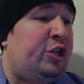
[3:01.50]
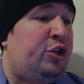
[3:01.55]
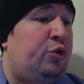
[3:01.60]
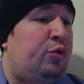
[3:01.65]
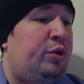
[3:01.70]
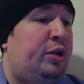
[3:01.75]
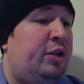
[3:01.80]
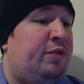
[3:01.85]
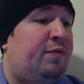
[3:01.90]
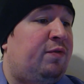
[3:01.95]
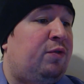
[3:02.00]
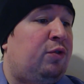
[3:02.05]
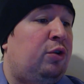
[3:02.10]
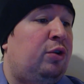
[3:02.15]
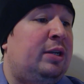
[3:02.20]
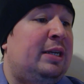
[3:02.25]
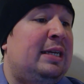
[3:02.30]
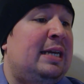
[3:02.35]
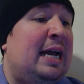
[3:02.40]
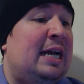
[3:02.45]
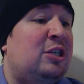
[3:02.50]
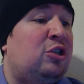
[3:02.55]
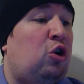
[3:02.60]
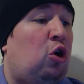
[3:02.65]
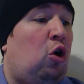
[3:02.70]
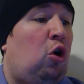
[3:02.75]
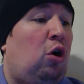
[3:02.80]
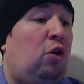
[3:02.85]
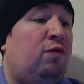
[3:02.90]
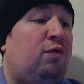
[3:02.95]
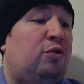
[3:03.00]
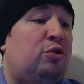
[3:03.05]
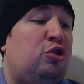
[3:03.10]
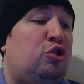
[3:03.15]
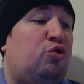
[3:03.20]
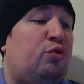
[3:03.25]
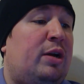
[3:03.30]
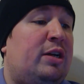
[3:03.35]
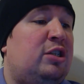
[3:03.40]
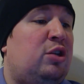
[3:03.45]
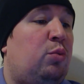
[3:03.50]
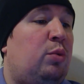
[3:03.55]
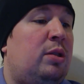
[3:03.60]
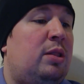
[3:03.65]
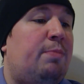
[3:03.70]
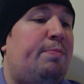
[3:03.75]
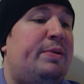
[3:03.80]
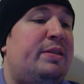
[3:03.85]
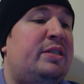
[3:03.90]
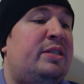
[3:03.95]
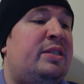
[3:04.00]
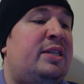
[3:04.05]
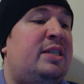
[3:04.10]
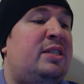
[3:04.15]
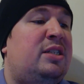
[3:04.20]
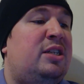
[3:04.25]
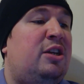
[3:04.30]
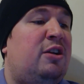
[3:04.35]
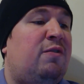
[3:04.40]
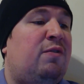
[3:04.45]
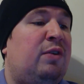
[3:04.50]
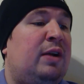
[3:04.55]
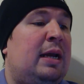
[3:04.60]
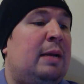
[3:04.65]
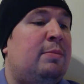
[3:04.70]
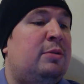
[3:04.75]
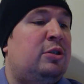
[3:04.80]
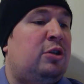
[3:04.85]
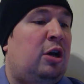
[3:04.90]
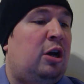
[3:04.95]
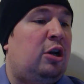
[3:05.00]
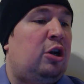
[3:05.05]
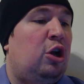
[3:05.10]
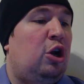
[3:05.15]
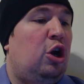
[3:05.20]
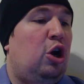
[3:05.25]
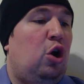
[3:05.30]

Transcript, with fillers: union Verdi has called for strikes on one of the busiest days of the year for Amazon.